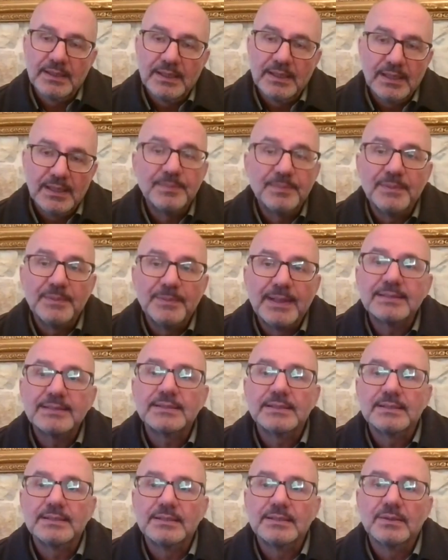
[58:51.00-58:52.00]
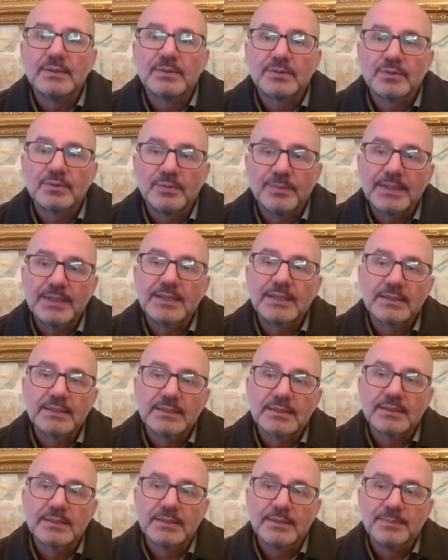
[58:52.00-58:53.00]
implemented, or to make it
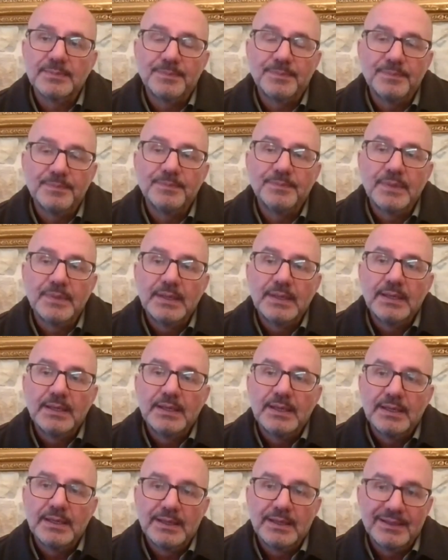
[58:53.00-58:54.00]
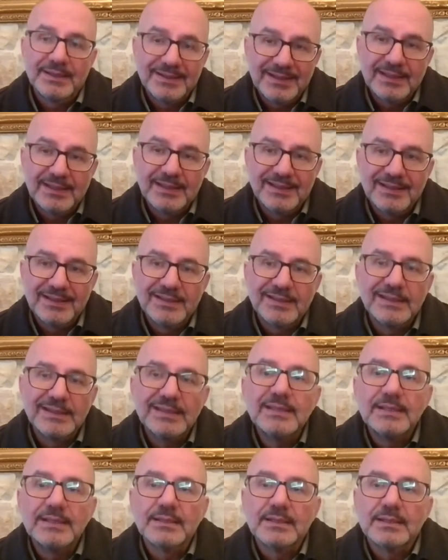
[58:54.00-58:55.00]

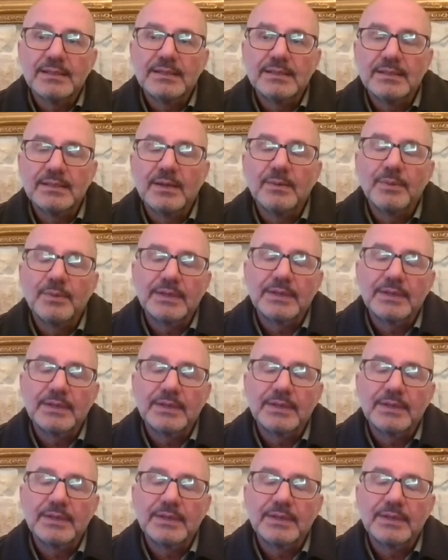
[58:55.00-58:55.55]
real in our